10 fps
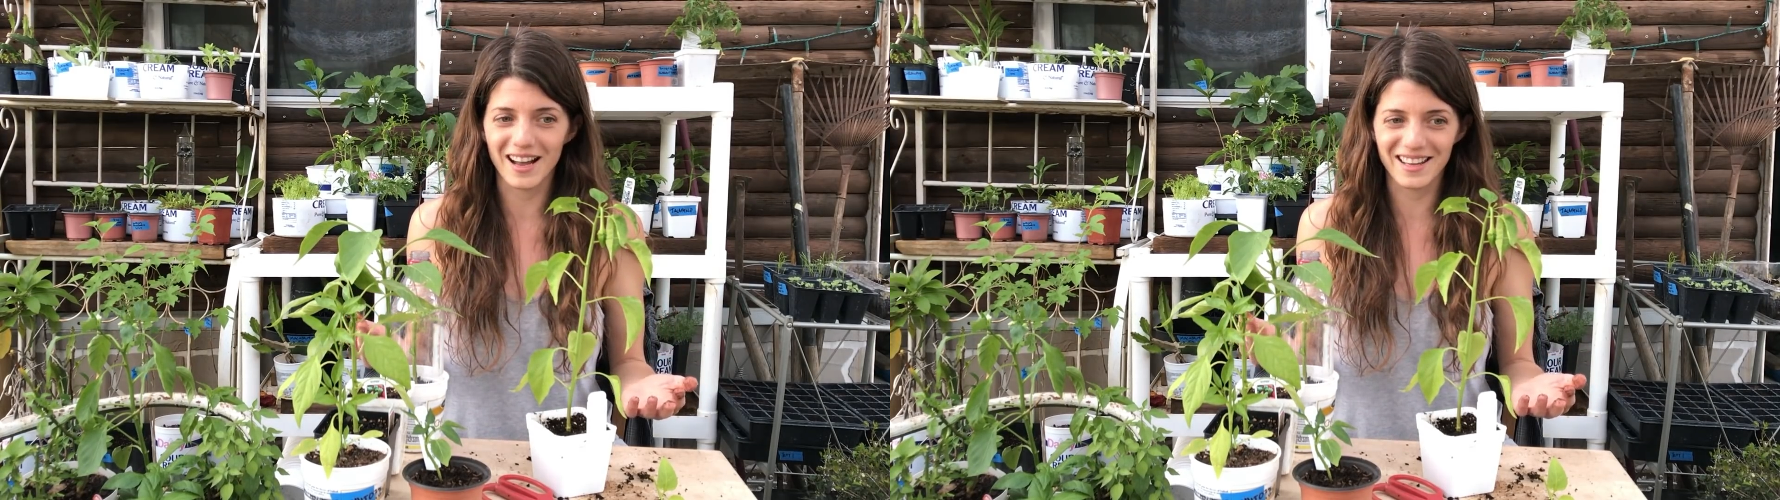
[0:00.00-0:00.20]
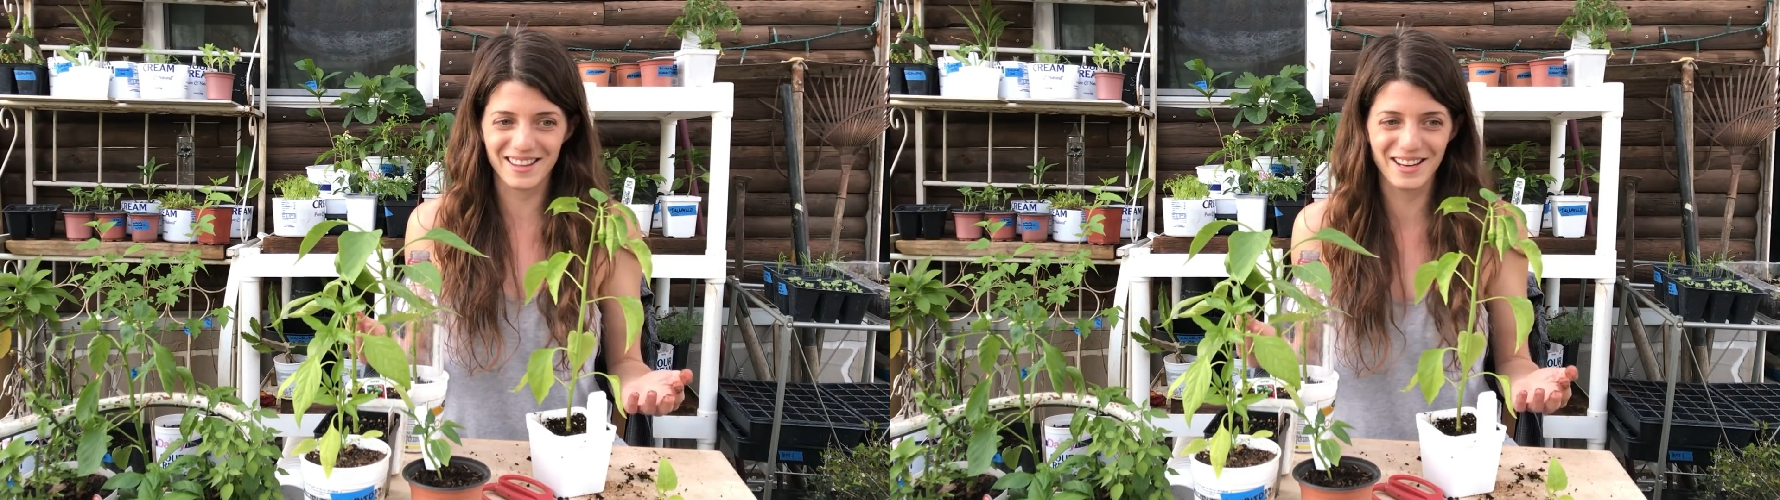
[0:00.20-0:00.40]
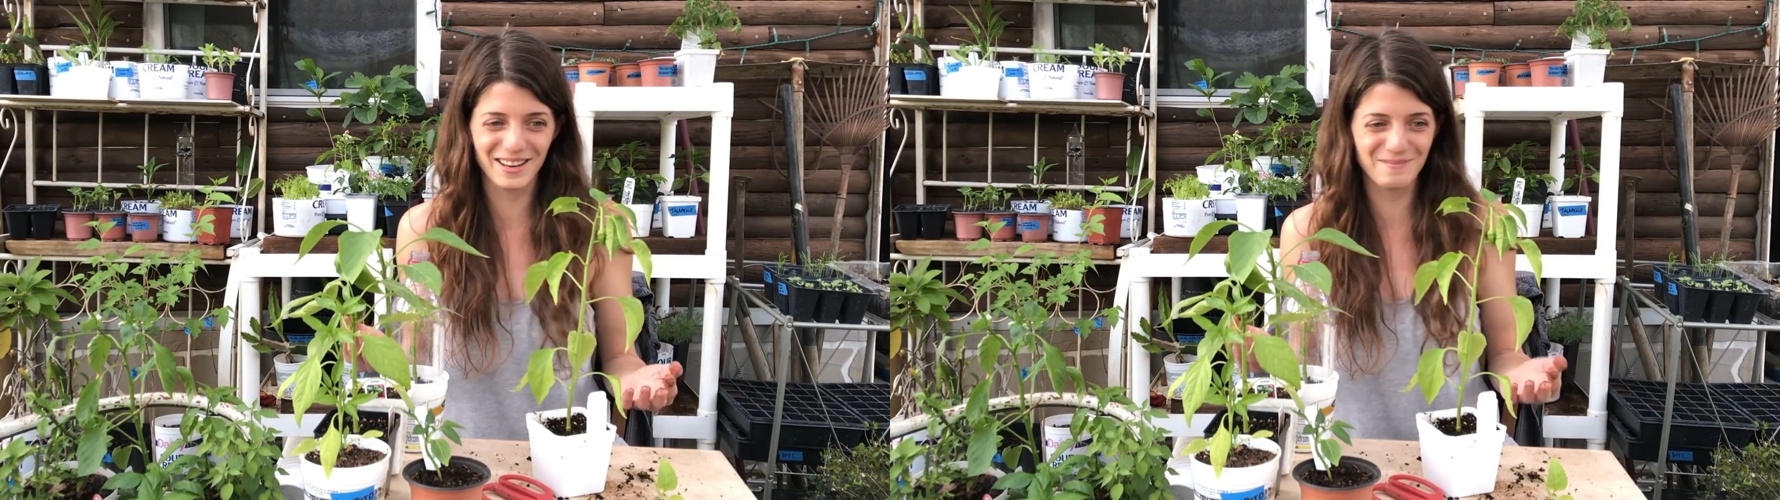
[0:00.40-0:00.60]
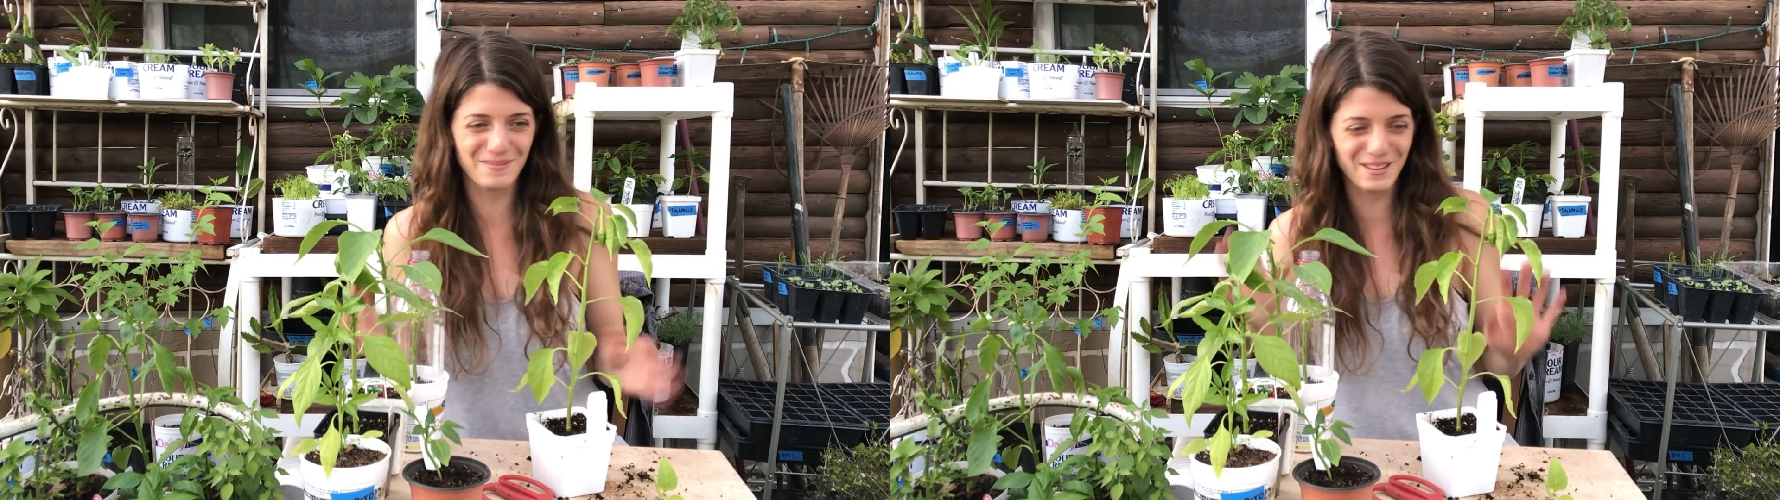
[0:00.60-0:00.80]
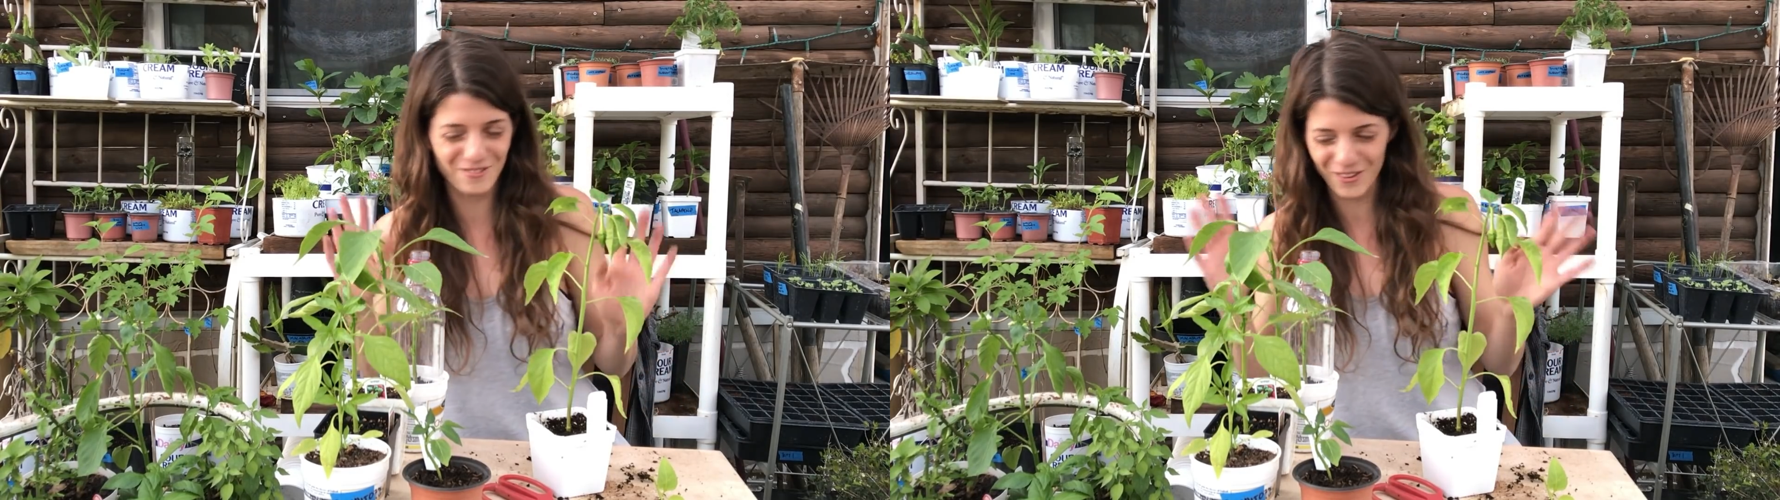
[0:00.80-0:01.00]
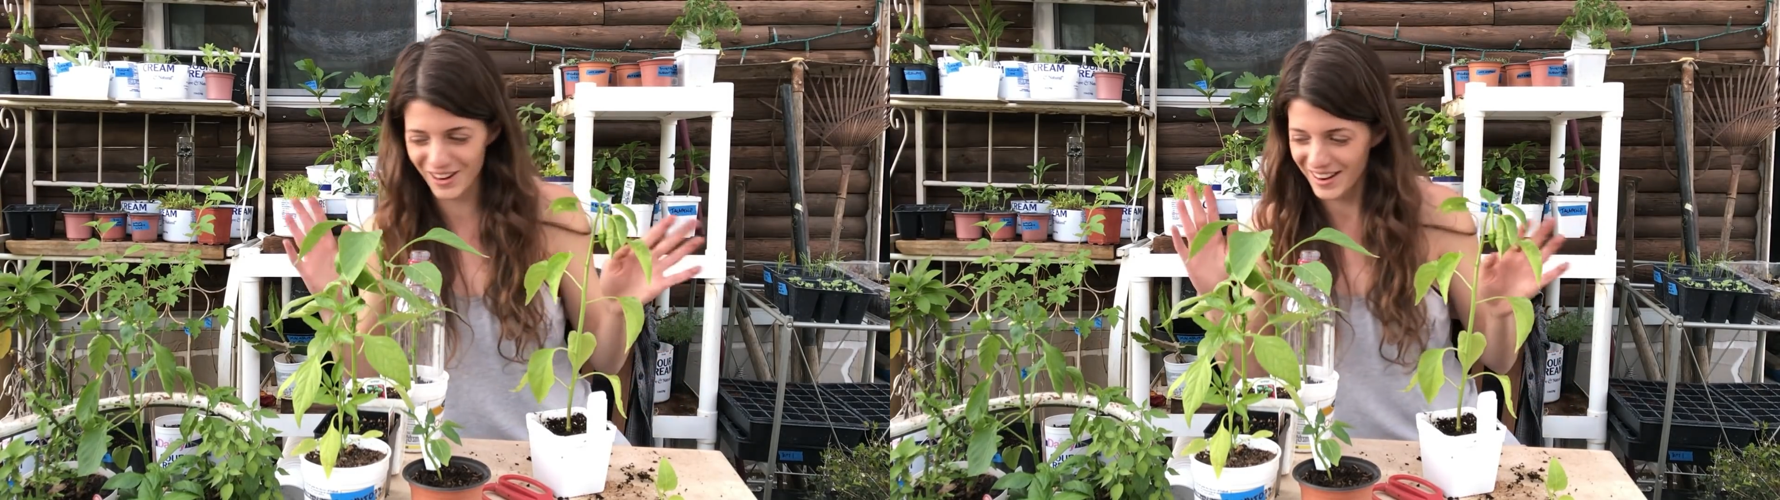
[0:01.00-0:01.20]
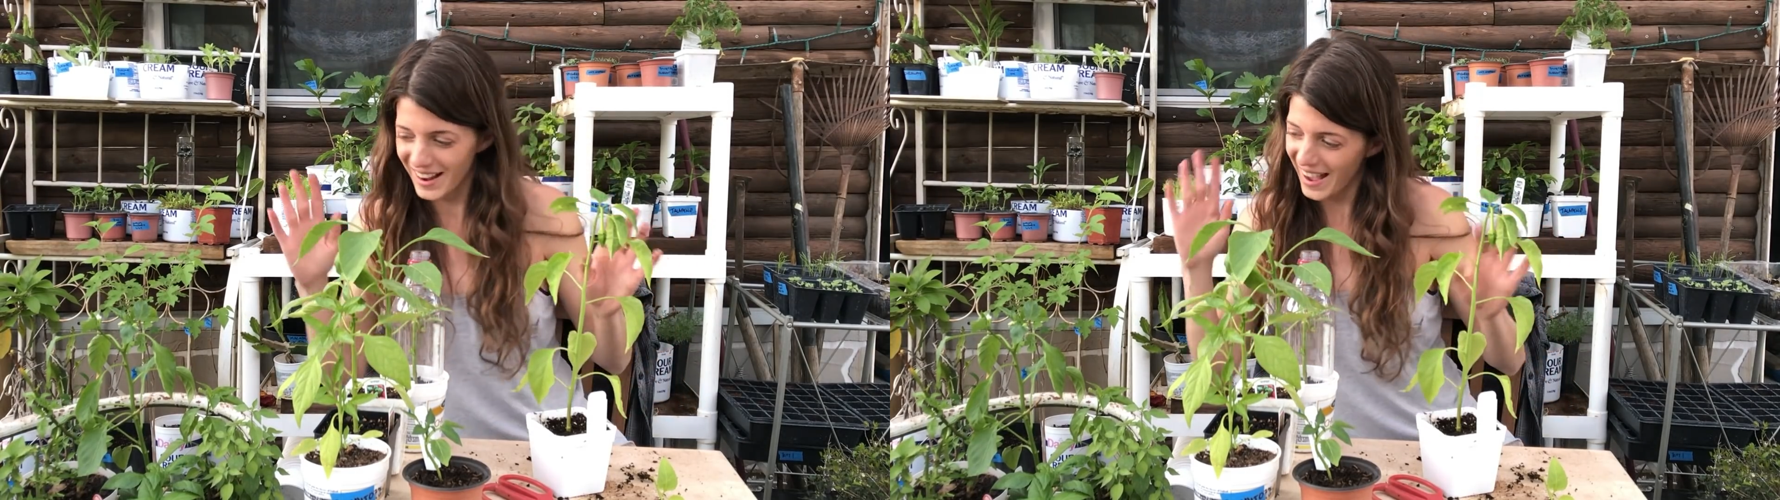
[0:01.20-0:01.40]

either before.